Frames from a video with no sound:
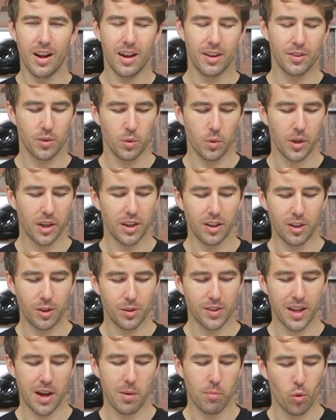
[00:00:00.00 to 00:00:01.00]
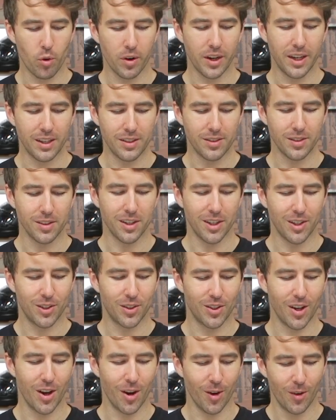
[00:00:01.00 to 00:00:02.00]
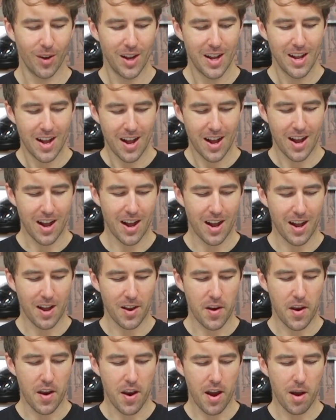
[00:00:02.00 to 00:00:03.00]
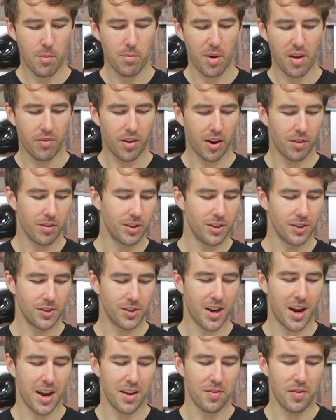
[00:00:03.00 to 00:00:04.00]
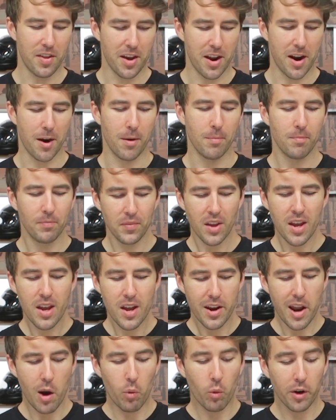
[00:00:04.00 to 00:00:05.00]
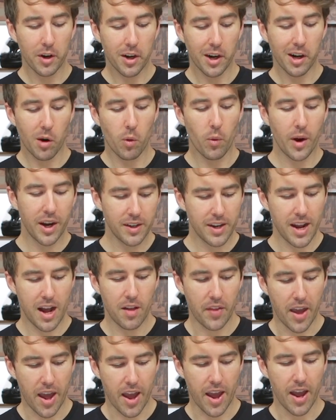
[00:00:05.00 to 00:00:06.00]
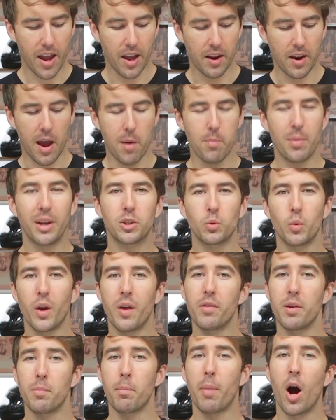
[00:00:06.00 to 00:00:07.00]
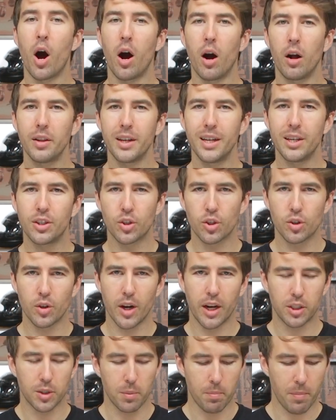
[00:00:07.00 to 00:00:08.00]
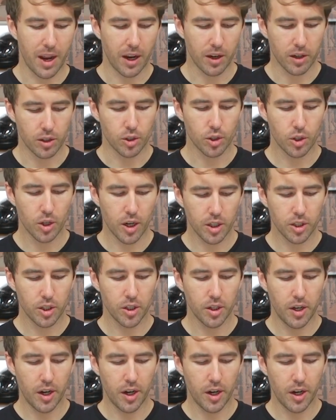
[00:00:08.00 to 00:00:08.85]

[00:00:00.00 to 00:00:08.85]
So we can use that more easily. So not my favorite design there. Now working our way down the hand, I mentioned we have a poly stretch main construction